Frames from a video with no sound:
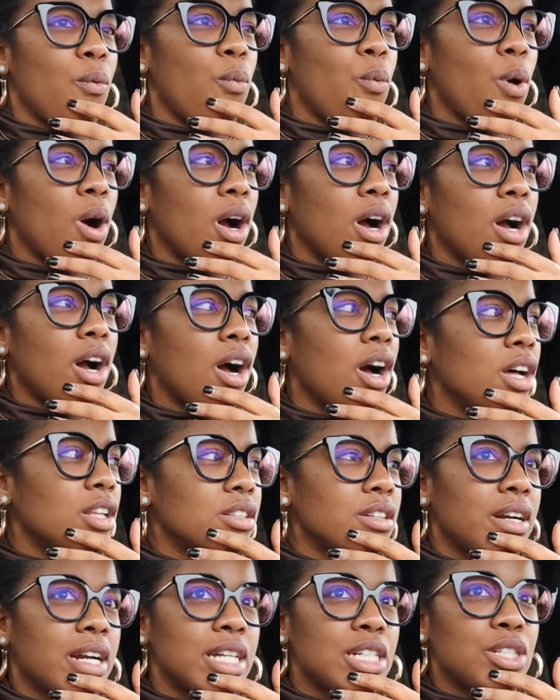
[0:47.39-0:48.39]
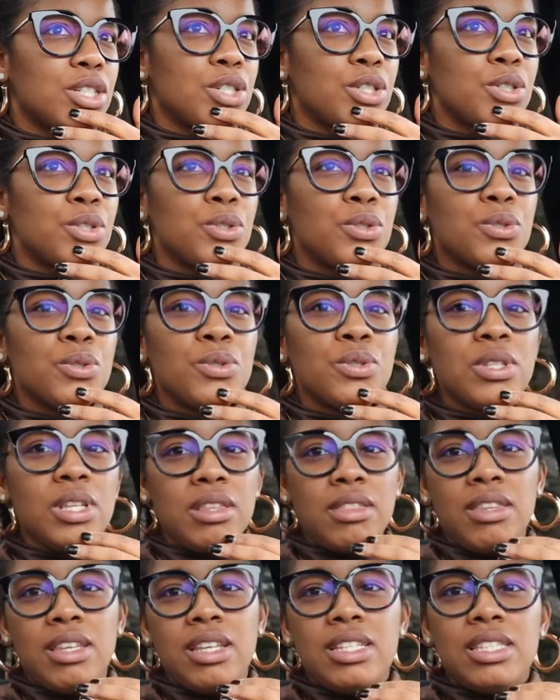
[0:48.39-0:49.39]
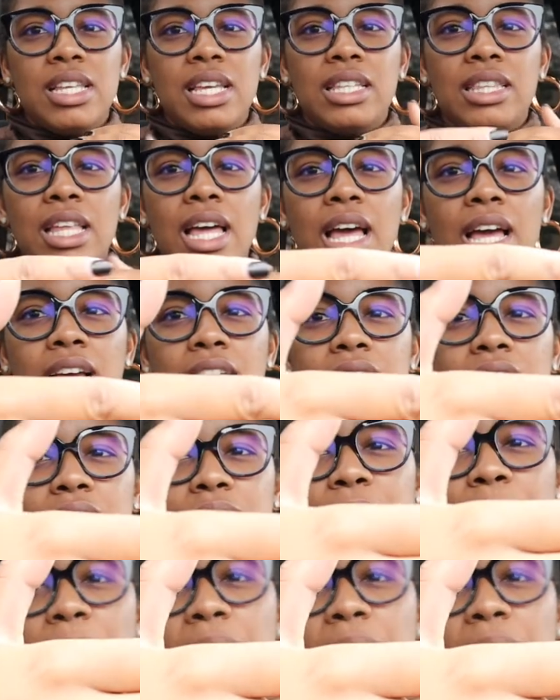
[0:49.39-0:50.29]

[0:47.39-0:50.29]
what color I choose and things like that because